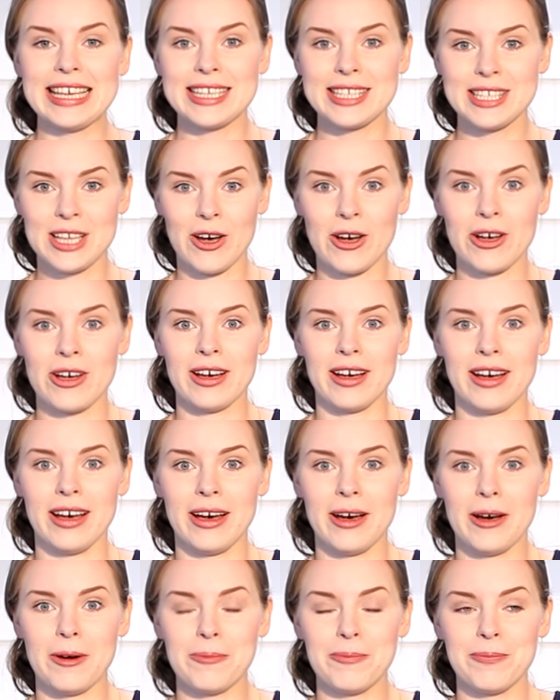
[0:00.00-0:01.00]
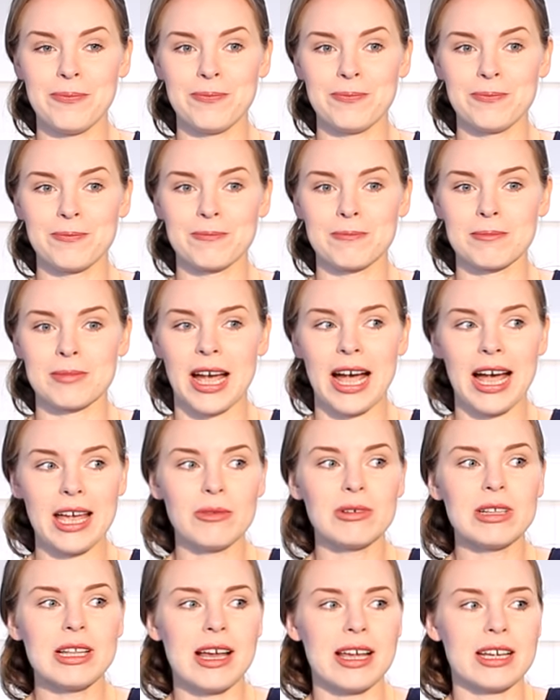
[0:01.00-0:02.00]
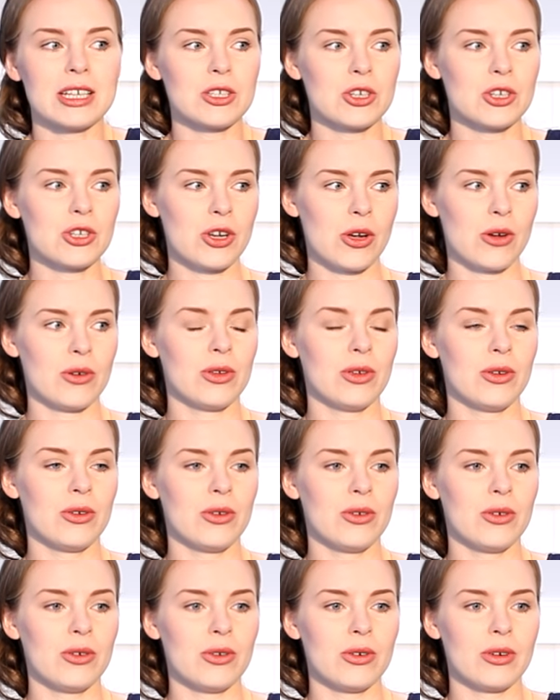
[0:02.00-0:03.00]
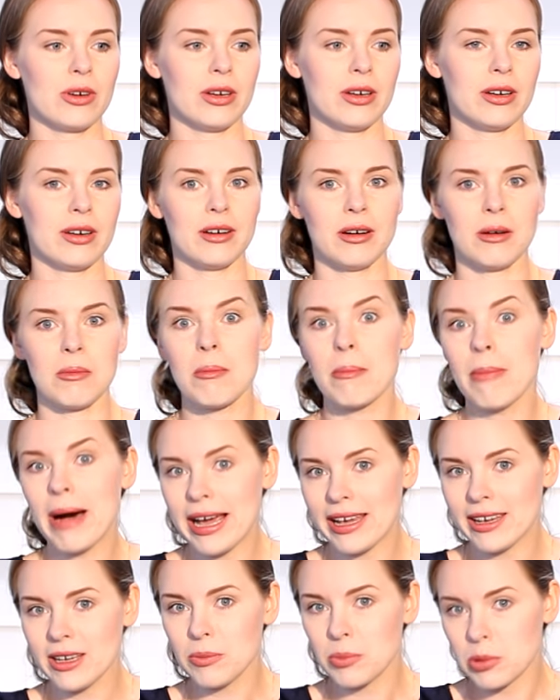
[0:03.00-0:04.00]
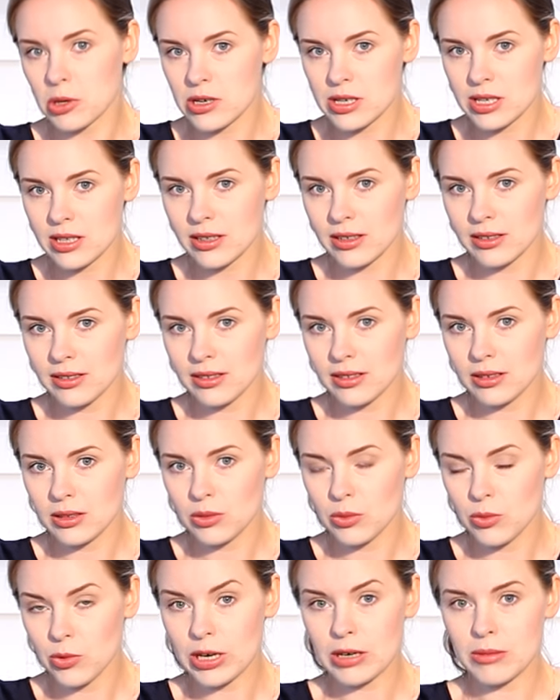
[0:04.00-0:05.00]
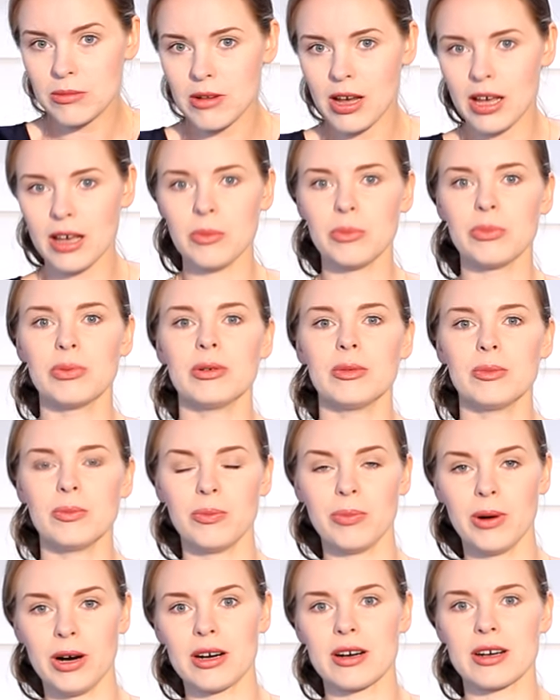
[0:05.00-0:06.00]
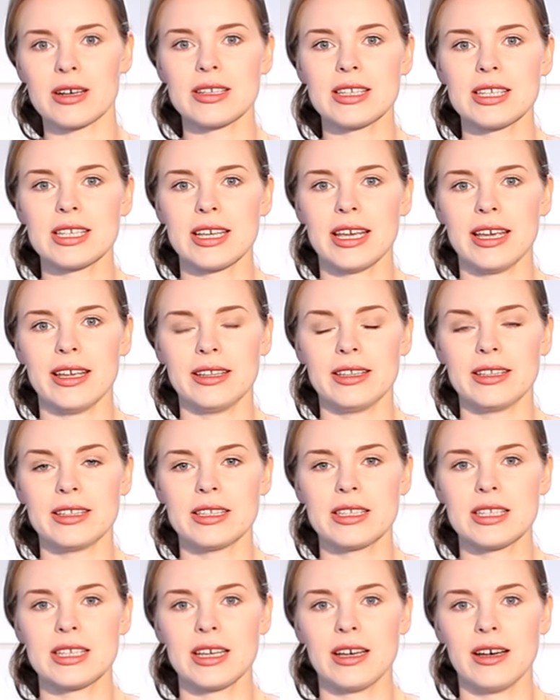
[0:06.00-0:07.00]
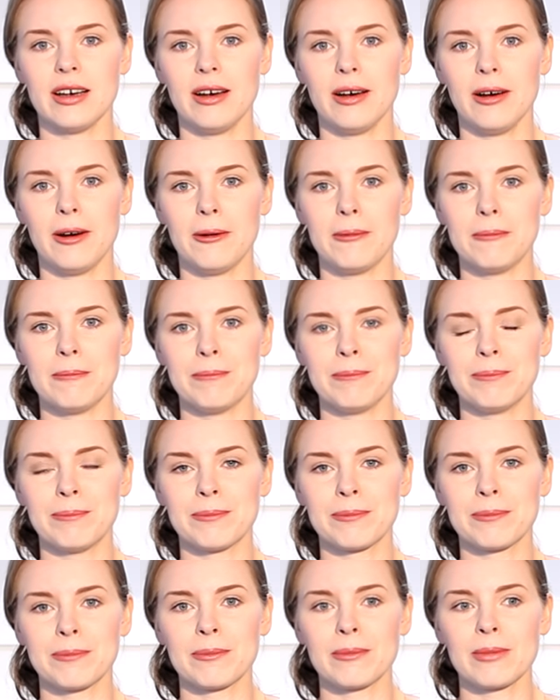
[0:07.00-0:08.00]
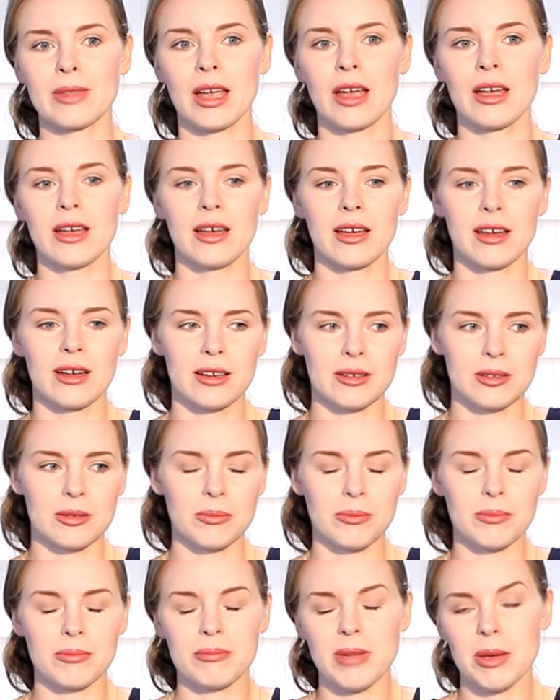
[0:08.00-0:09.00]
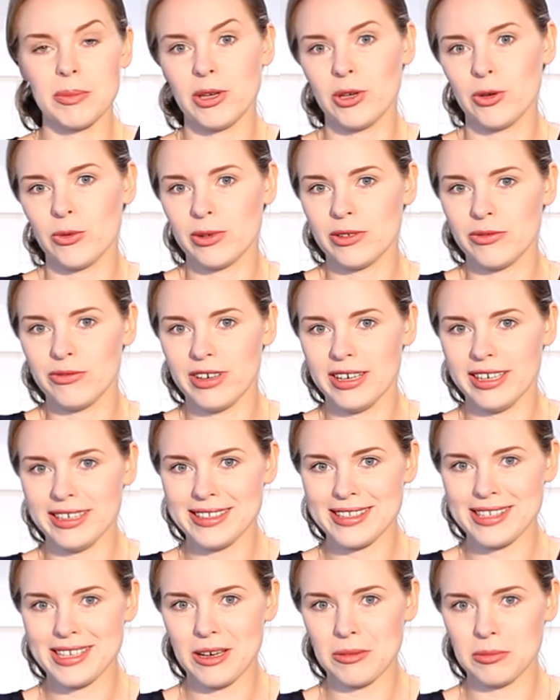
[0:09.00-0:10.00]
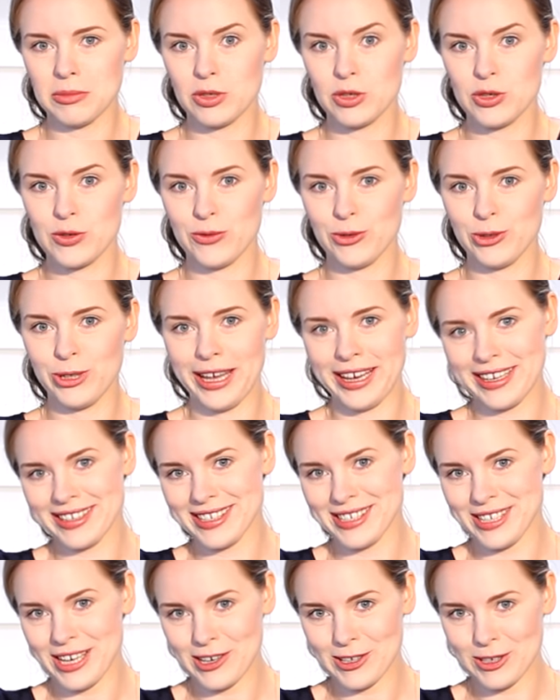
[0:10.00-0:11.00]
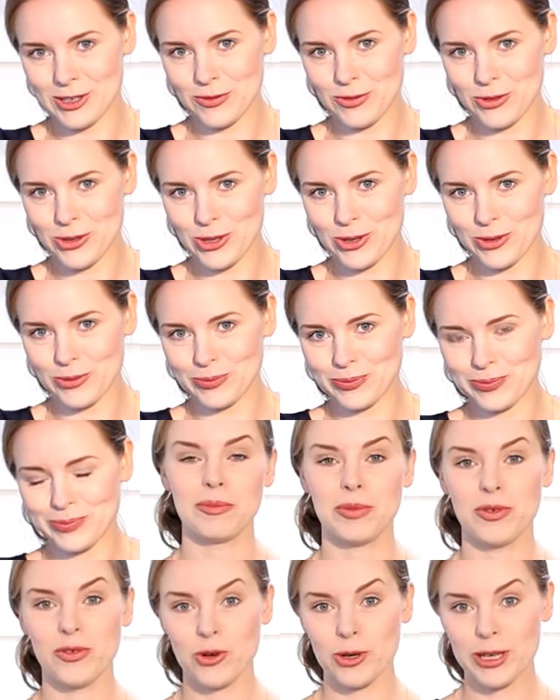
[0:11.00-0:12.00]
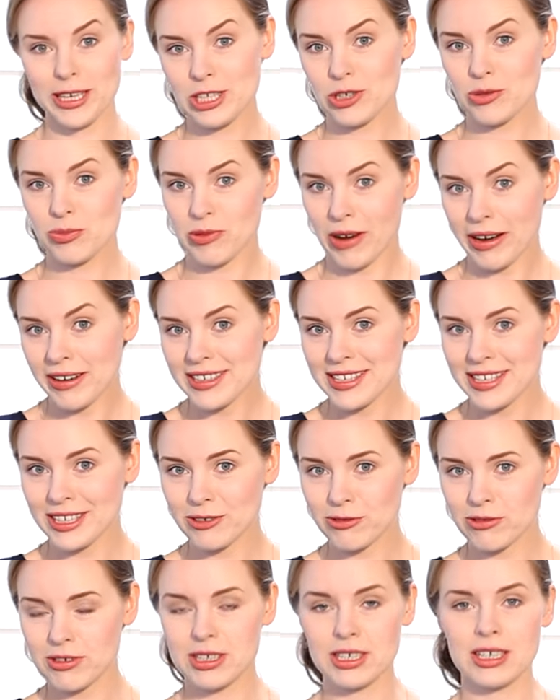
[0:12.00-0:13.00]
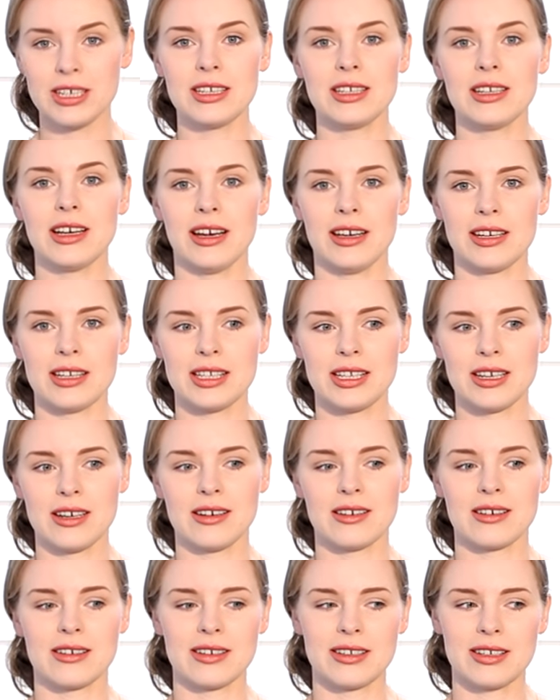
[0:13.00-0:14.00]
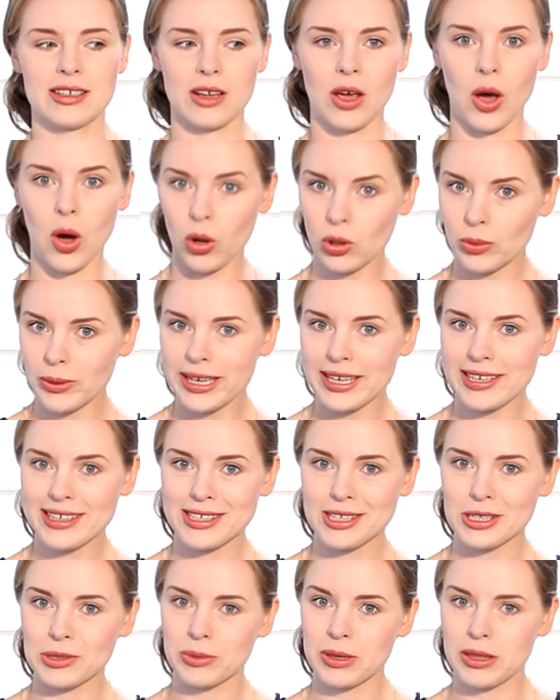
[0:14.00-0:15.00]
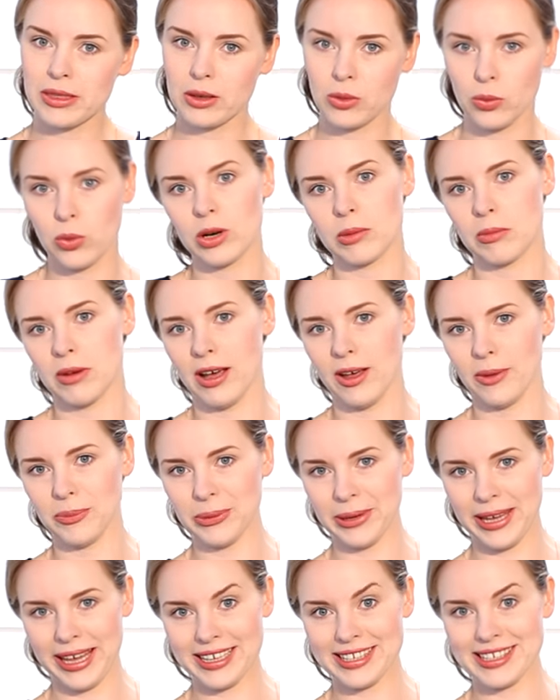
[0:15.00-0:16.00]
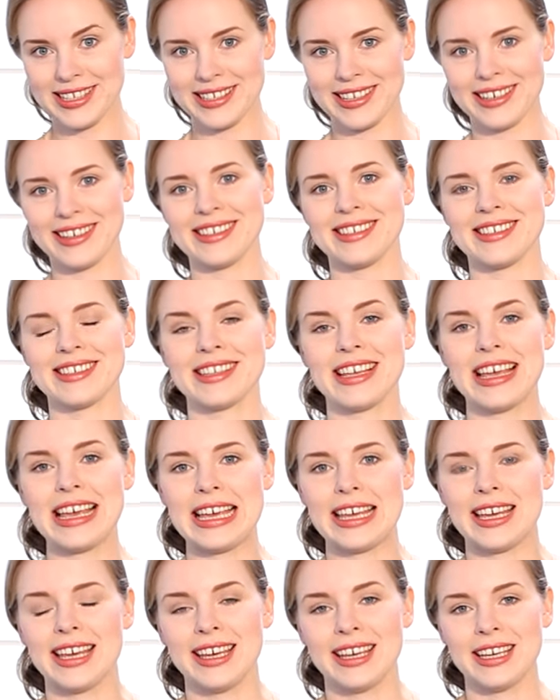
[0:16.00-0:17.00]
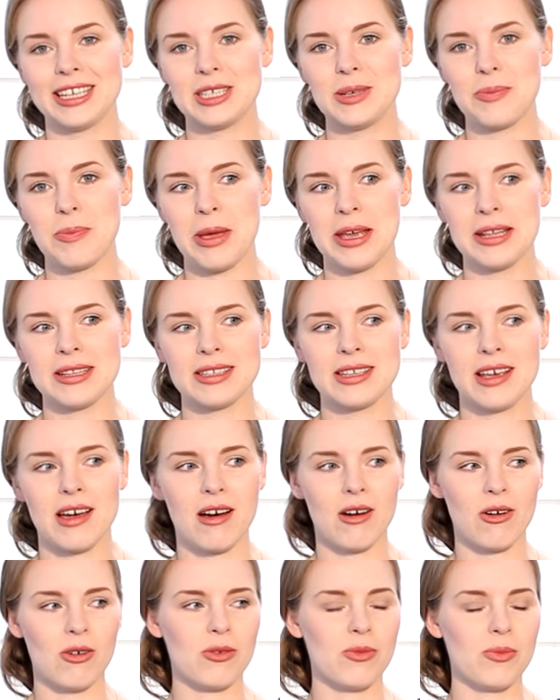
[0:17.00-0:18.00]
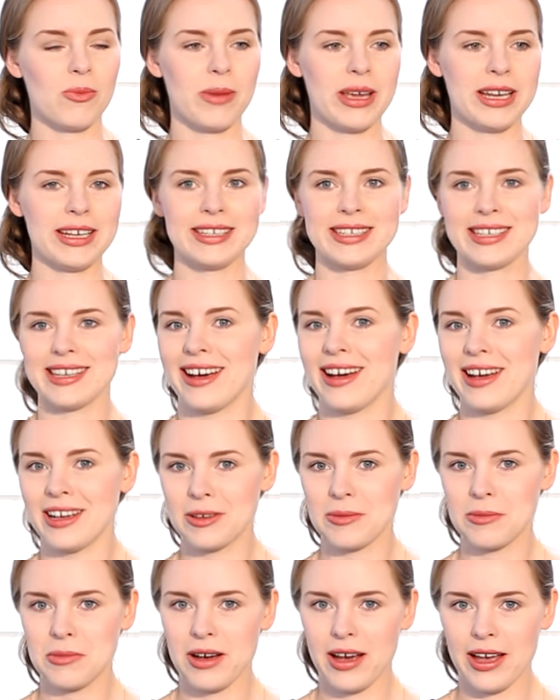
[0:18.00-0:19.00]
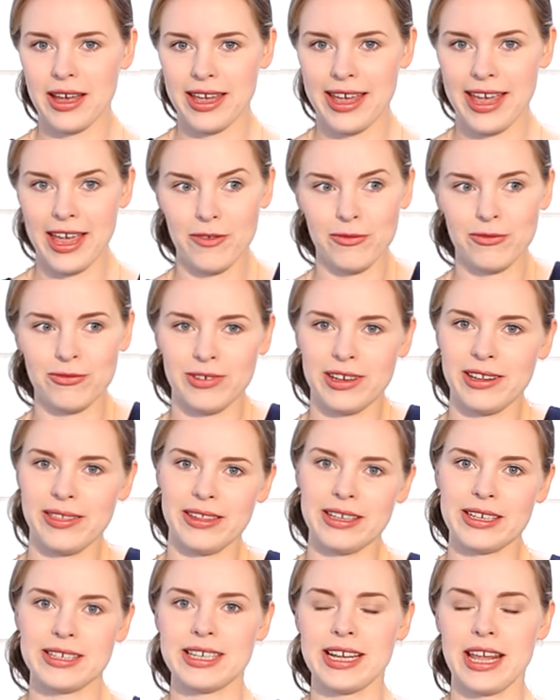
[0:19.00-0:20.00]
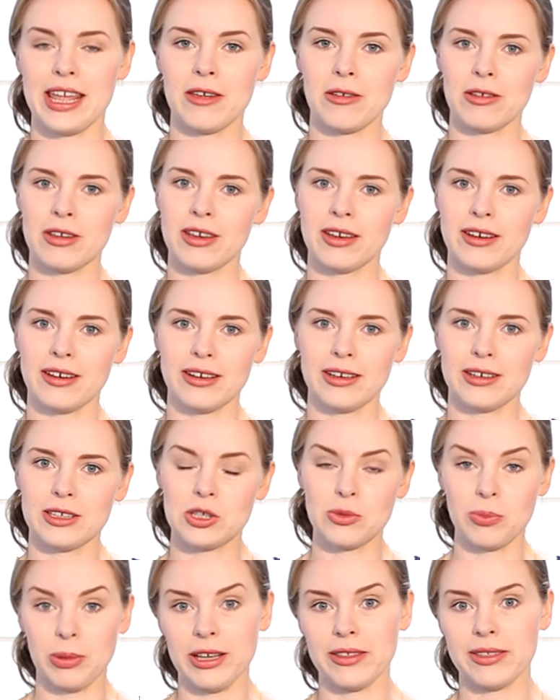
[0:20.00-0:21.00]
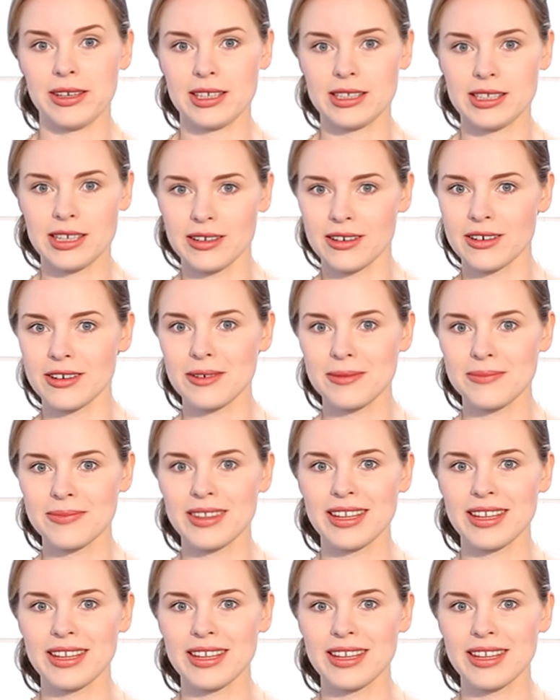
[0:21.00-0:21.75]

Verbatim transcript: So, um, I would like to show you uh, my personal warm-up part and um, maybe you will find some useful exercises for you. Before each practicing routine, I start always with warm-up exercises. It depends how many time I have at the day uh, to play the guitar.